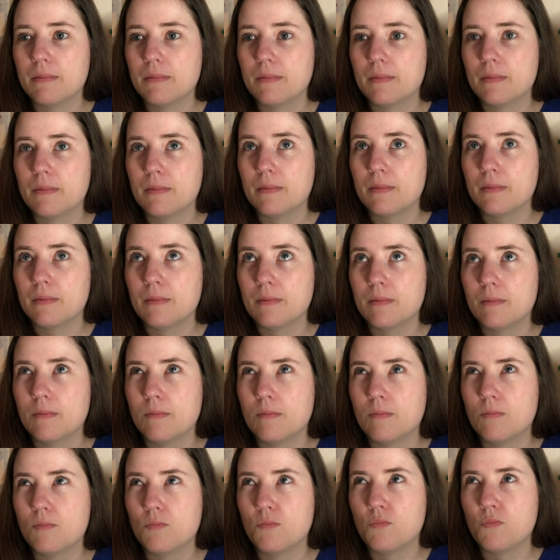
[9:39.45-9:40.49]

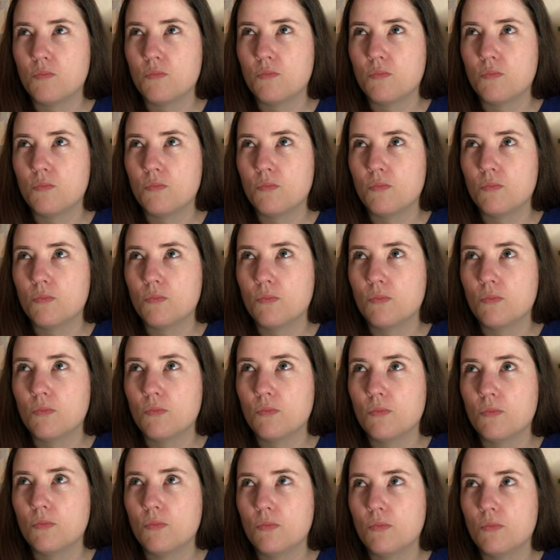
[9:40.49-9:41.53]

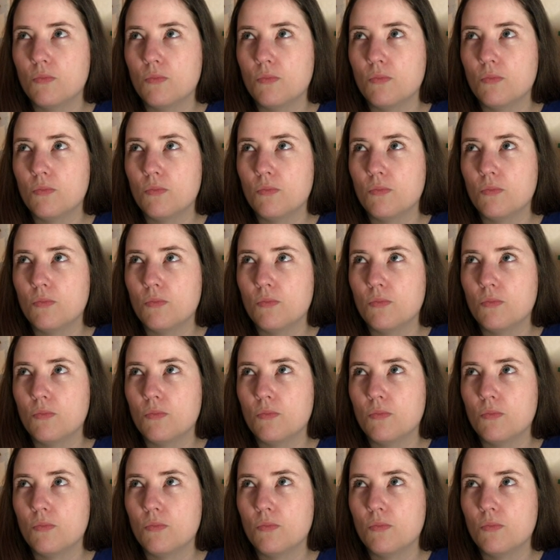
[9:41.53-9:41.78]
[no speech]